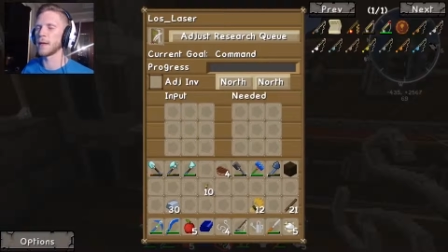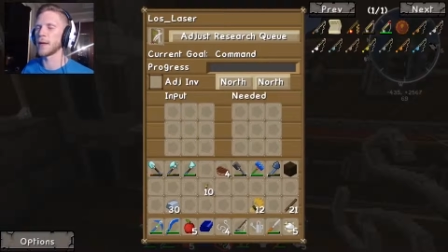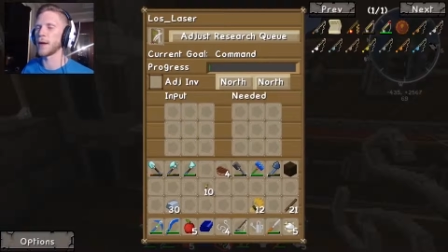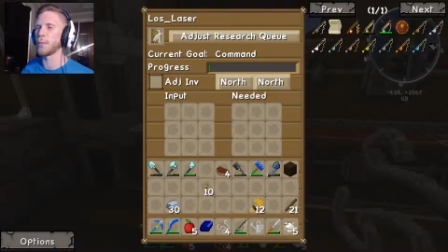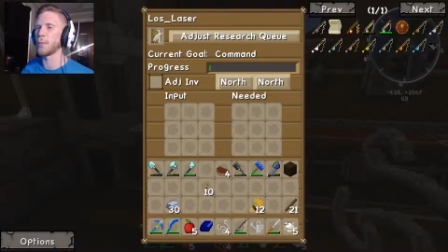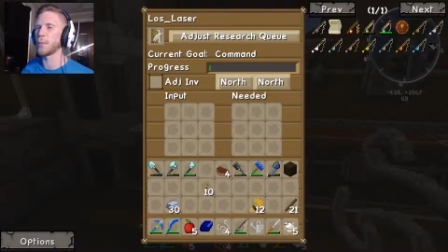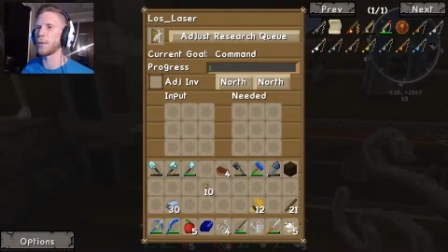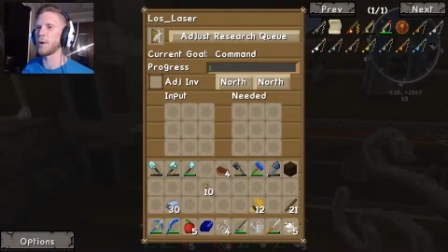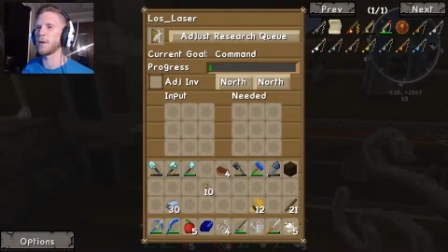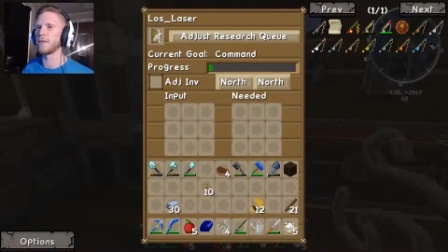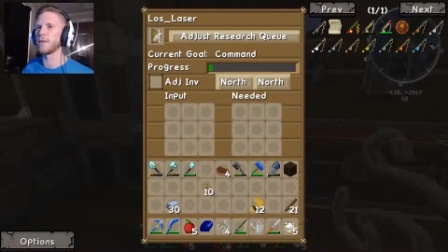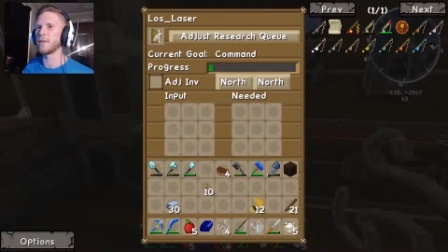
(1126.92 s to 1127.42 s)

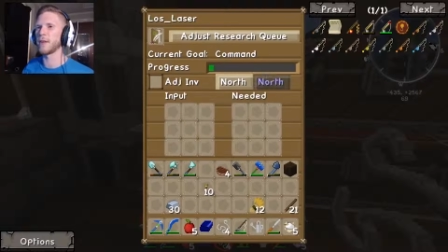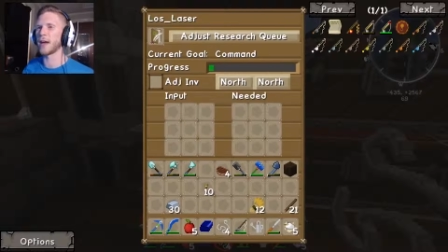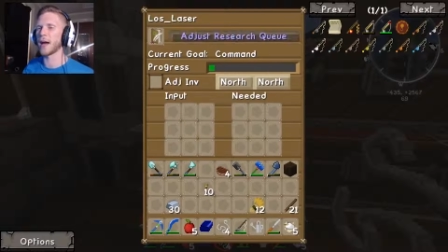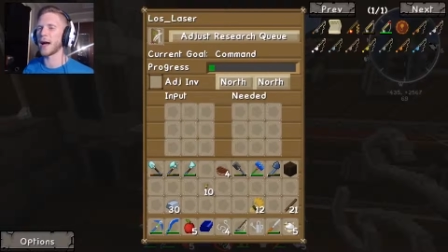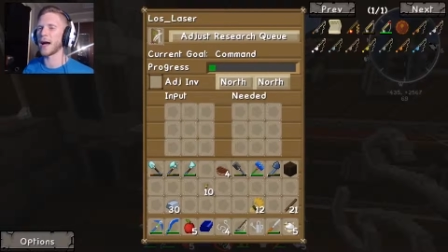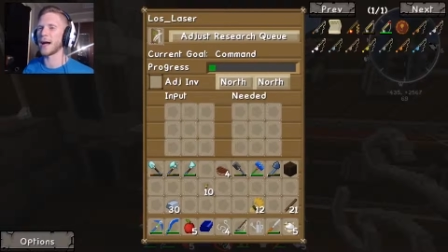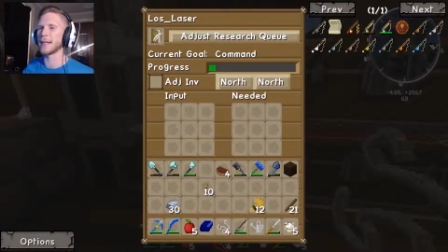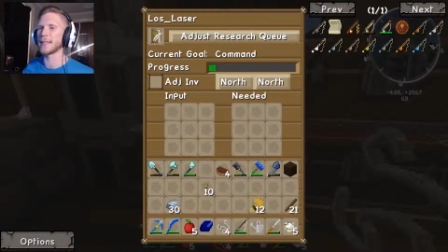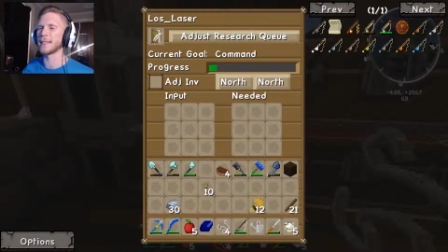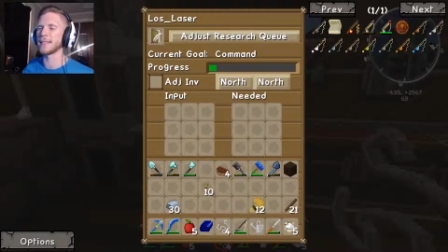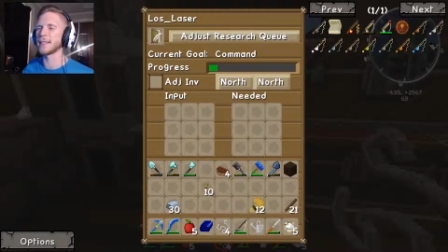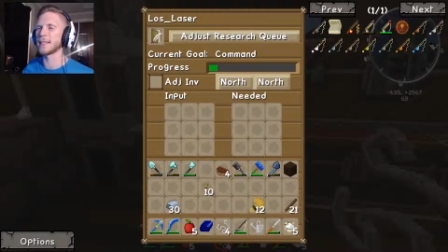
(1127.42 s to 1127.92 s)
And we've
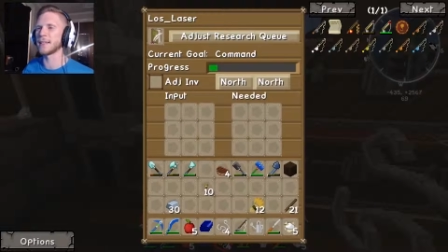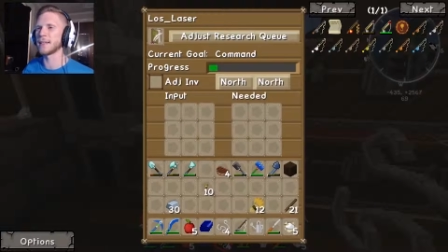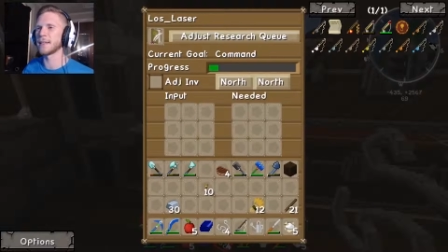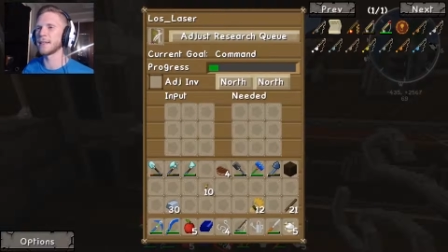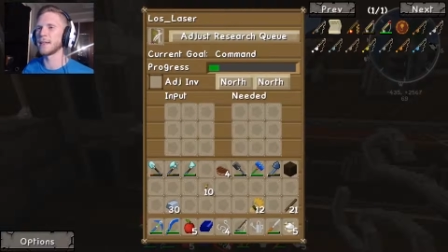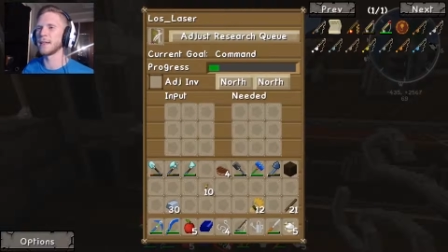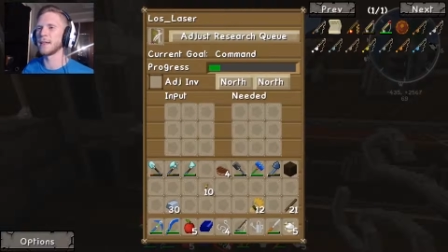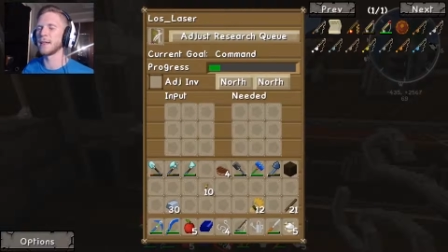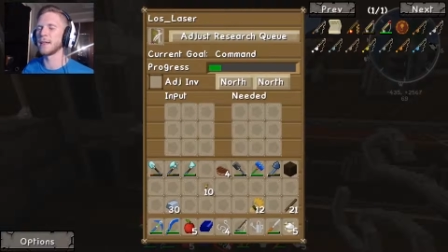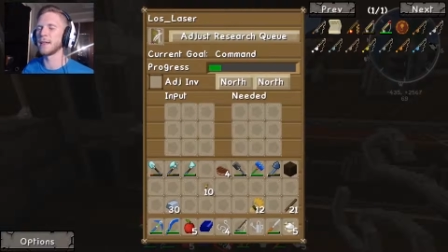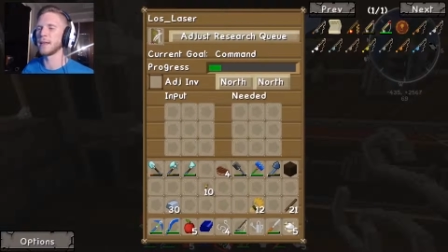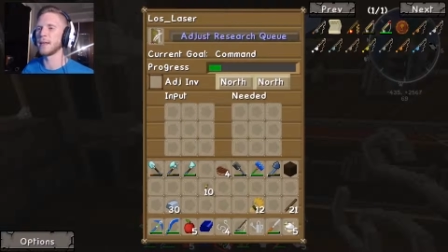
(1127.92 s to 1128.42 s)
got
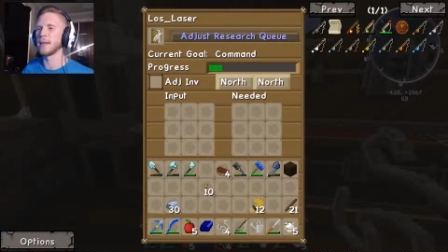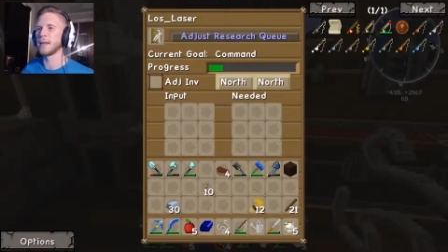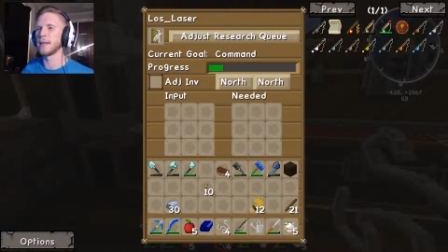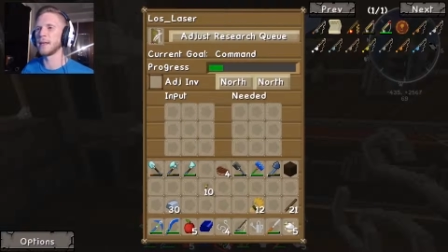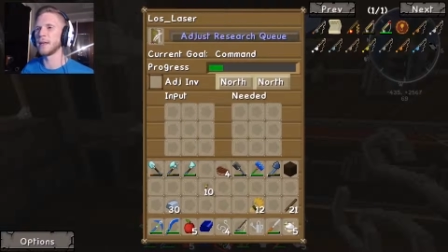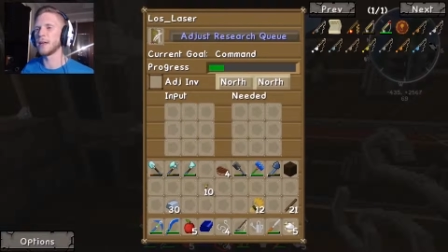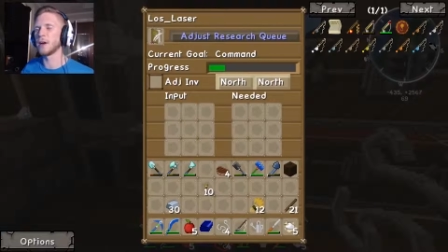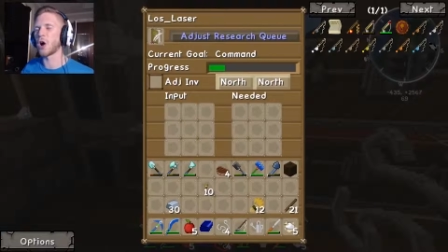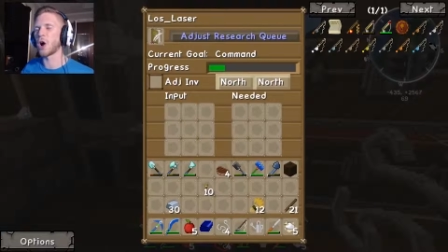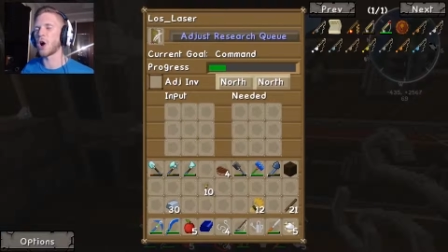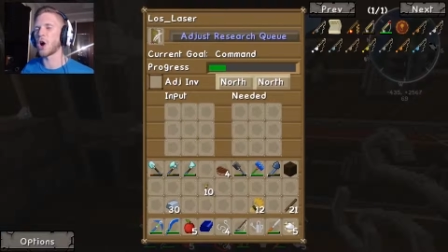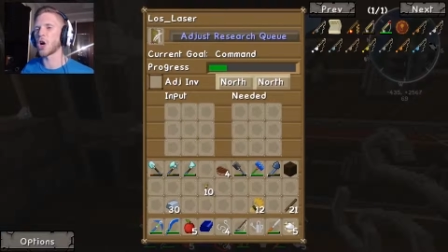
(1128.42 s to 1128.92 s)

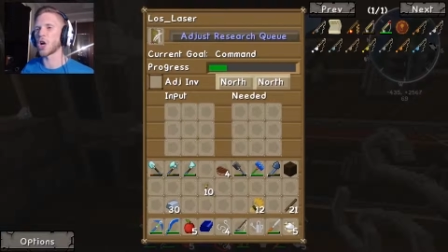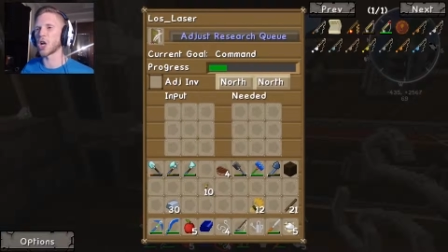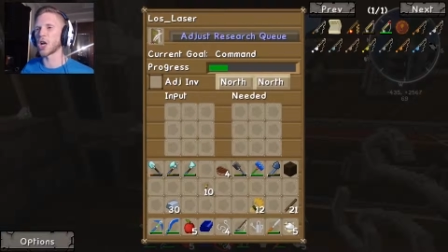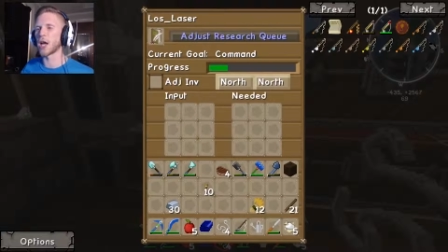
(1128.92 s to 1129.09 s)
our